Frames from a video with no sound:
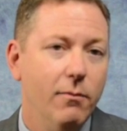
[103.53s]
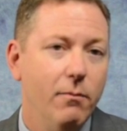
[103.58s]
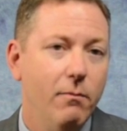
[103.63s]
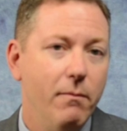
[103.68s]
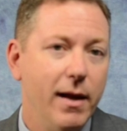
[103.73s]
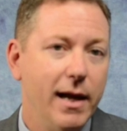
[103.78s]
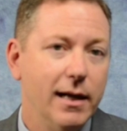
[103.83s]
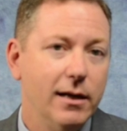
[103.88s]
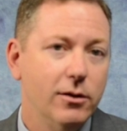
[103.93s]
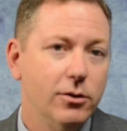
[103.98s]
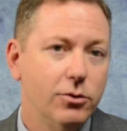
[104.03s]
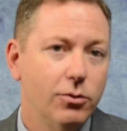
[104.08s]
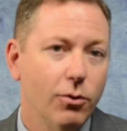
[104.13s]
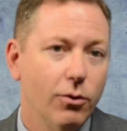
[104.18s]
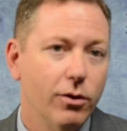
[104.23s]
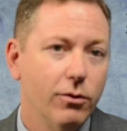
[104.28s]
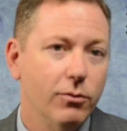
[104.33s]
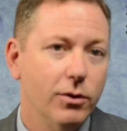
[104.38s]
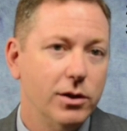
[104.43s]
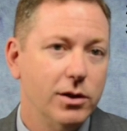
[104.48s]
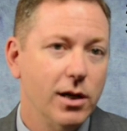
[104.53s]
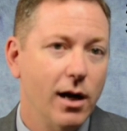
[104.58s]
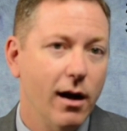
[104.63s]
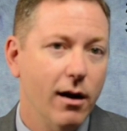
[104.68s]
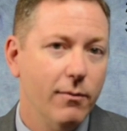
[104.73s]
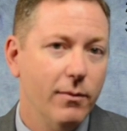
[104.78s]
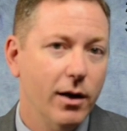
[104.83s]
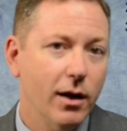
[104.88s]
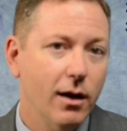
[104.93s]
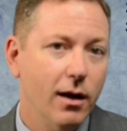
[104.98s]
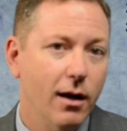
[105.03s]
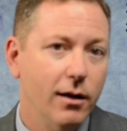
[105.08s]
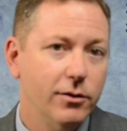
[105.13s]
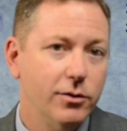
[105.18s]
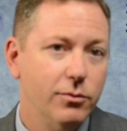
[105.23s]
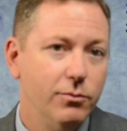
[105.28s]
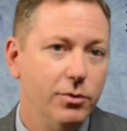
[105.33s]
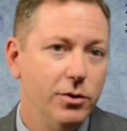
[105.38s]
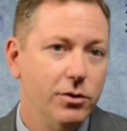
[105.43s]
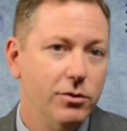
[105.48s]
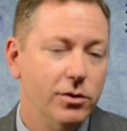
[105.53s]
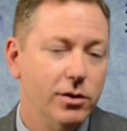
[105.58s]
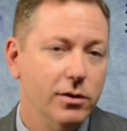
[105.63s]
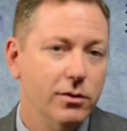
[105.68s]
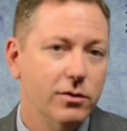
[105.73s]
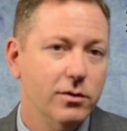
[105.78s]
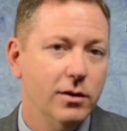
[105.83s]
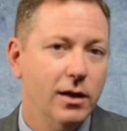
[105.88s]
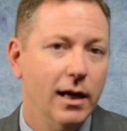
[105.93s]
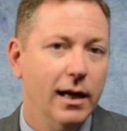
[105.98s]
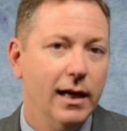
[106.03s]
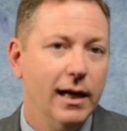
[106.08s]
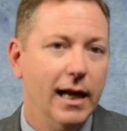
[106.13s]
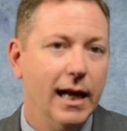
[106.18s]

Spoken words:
mandatory retirement contributions,